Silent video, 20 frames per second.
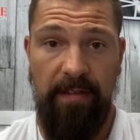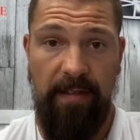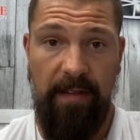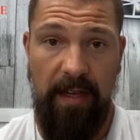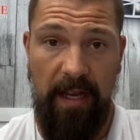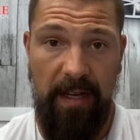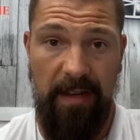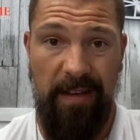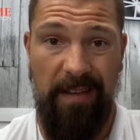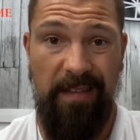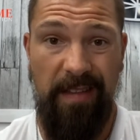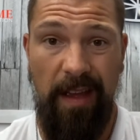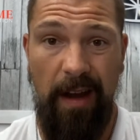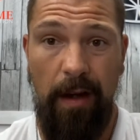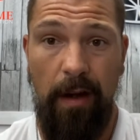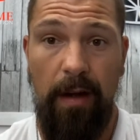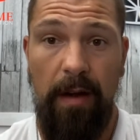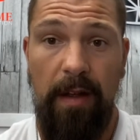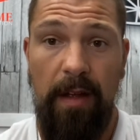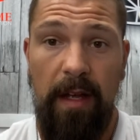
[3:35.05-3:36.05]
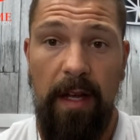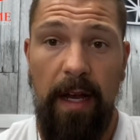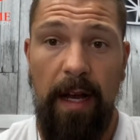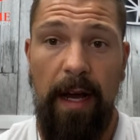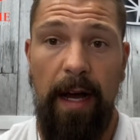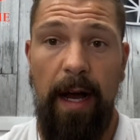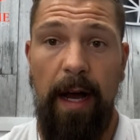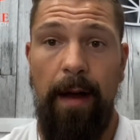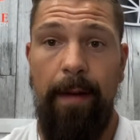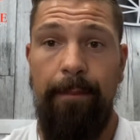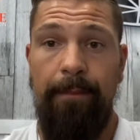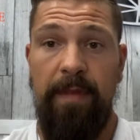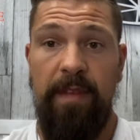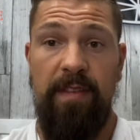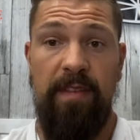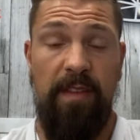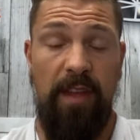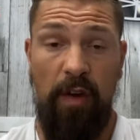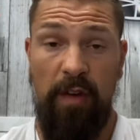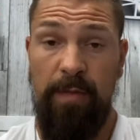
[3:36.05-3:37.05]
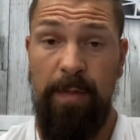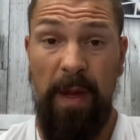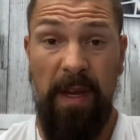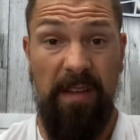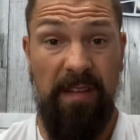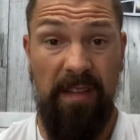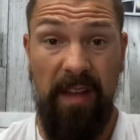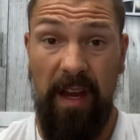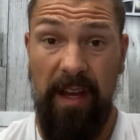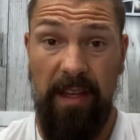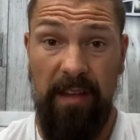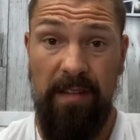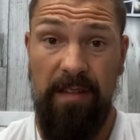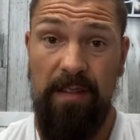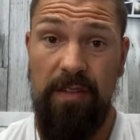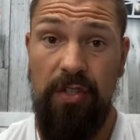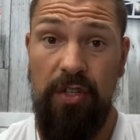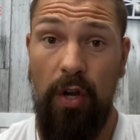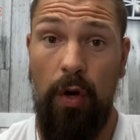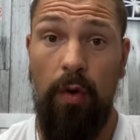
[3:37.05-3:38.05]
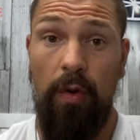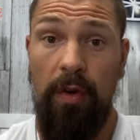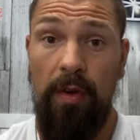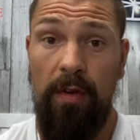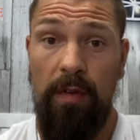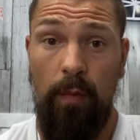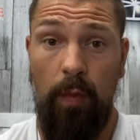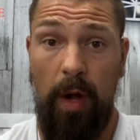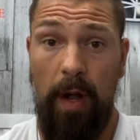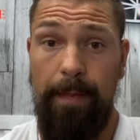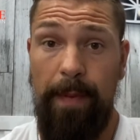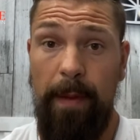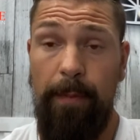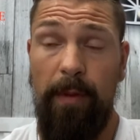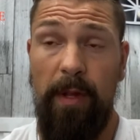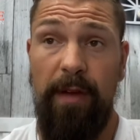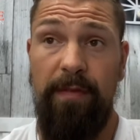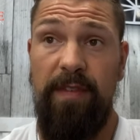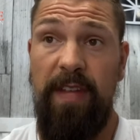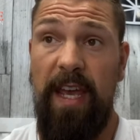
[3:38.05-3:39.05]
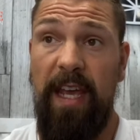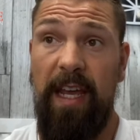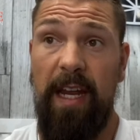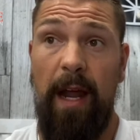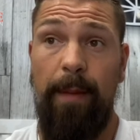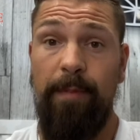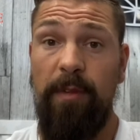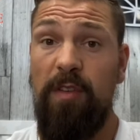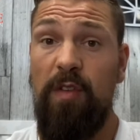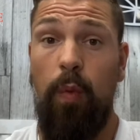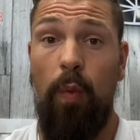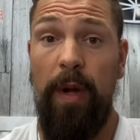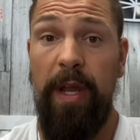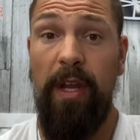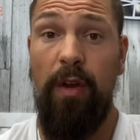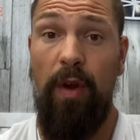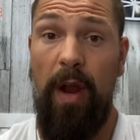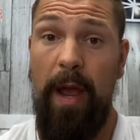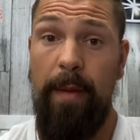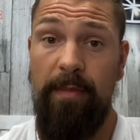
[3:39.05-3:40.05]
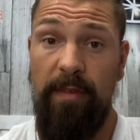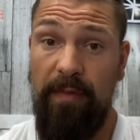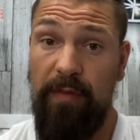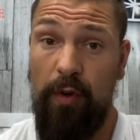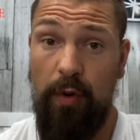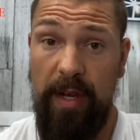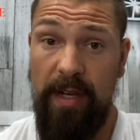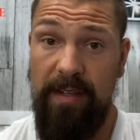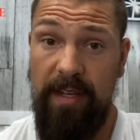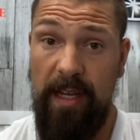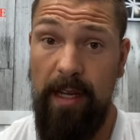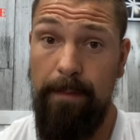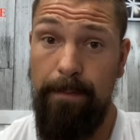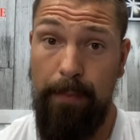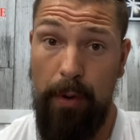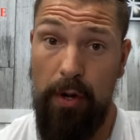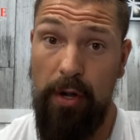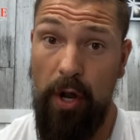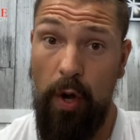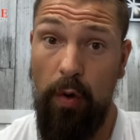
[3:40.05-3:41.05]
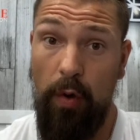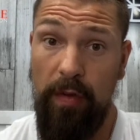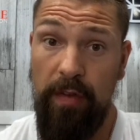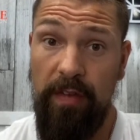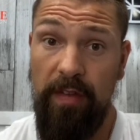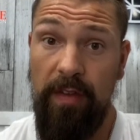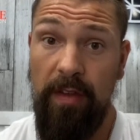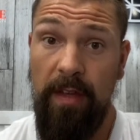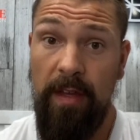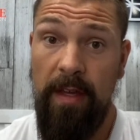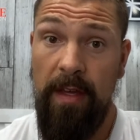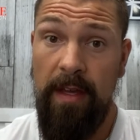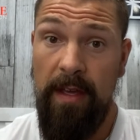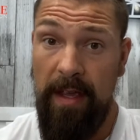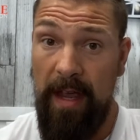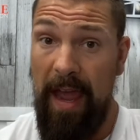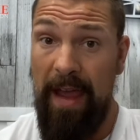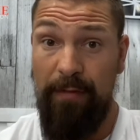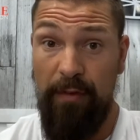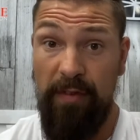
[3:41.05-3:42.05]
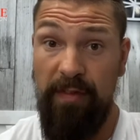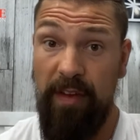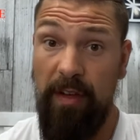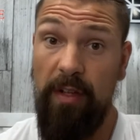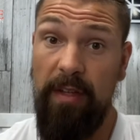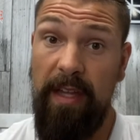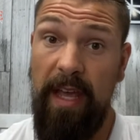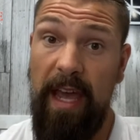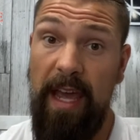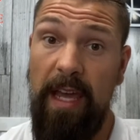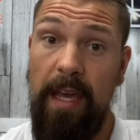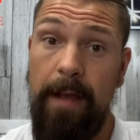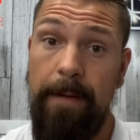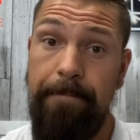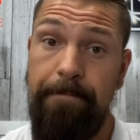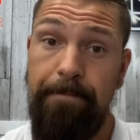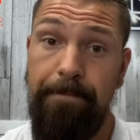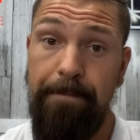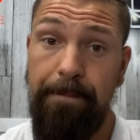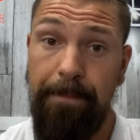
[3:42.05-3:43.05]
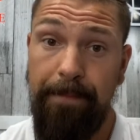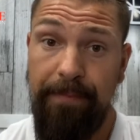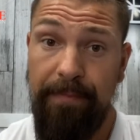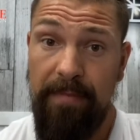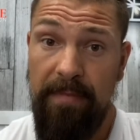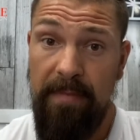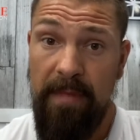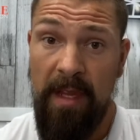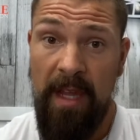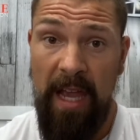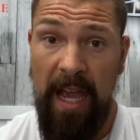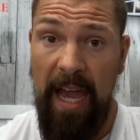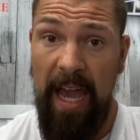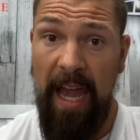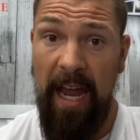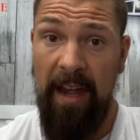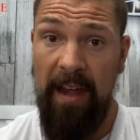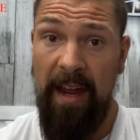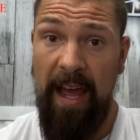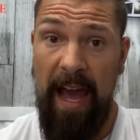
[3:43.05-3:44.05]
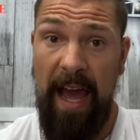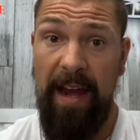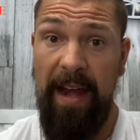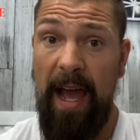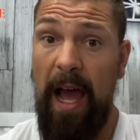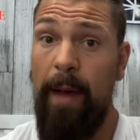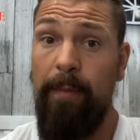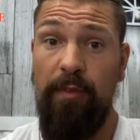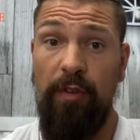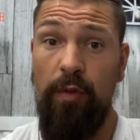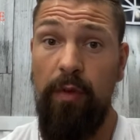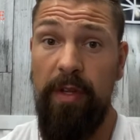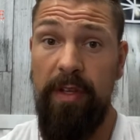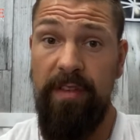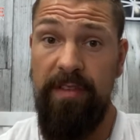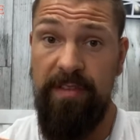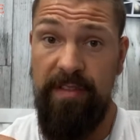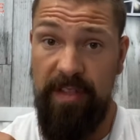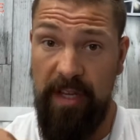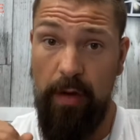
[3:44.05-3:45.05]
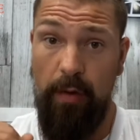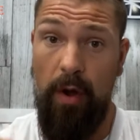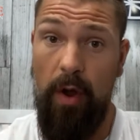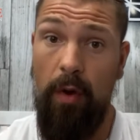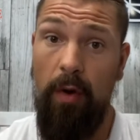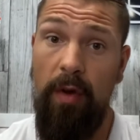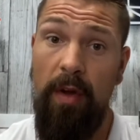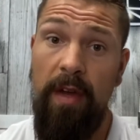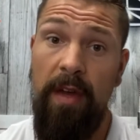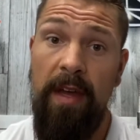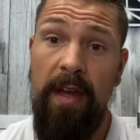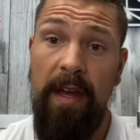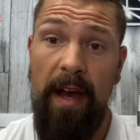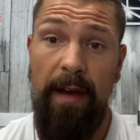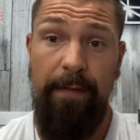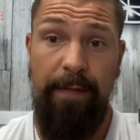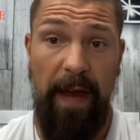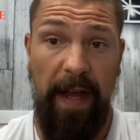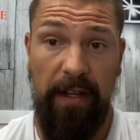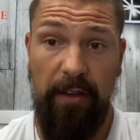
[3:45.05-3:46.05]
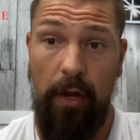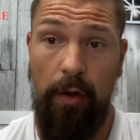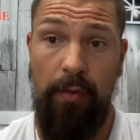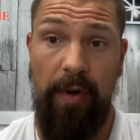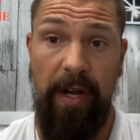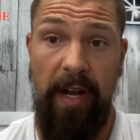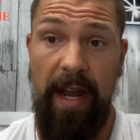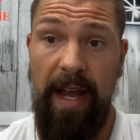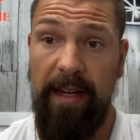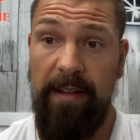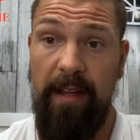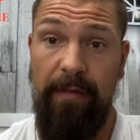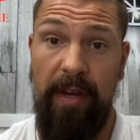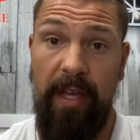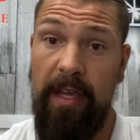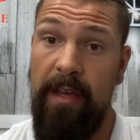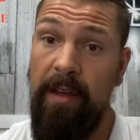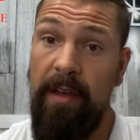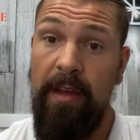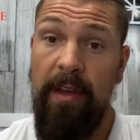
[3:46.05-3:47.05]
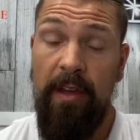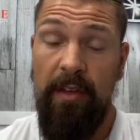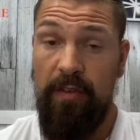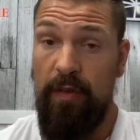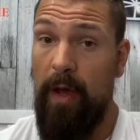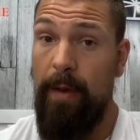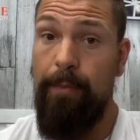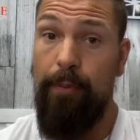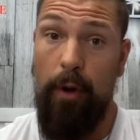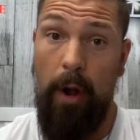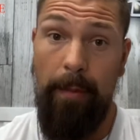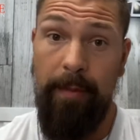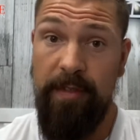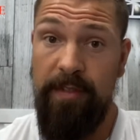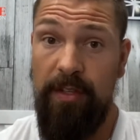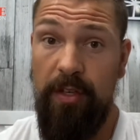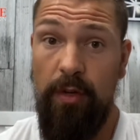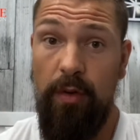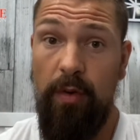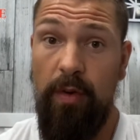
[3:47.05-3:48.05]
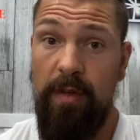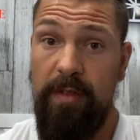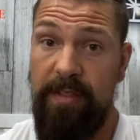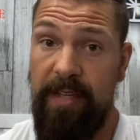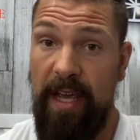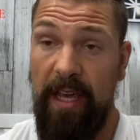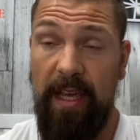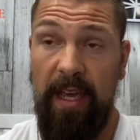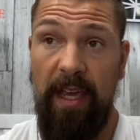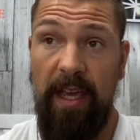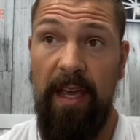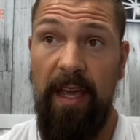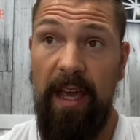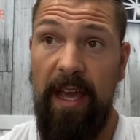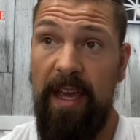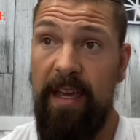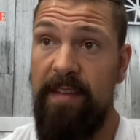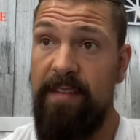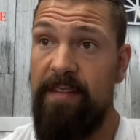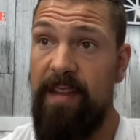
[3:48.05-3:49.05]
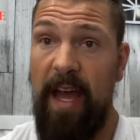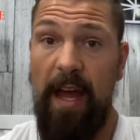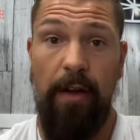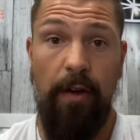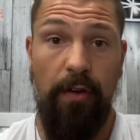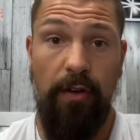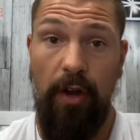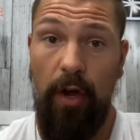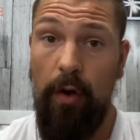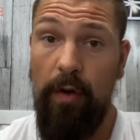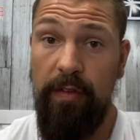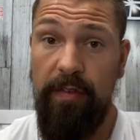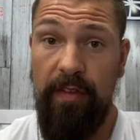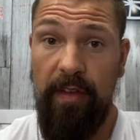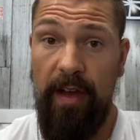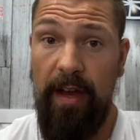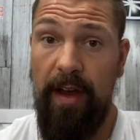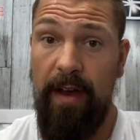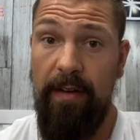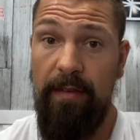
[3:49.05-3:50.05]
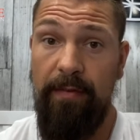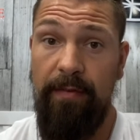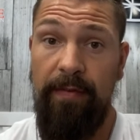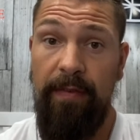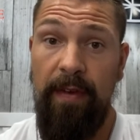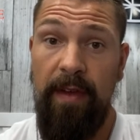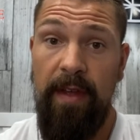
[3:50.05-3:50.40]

kidneys there. There's been studies shown where people have taken up to 20 grams of creatine per dose every single day and had absolutely zero effect on renal activity. So I promise you, taking a standard dose of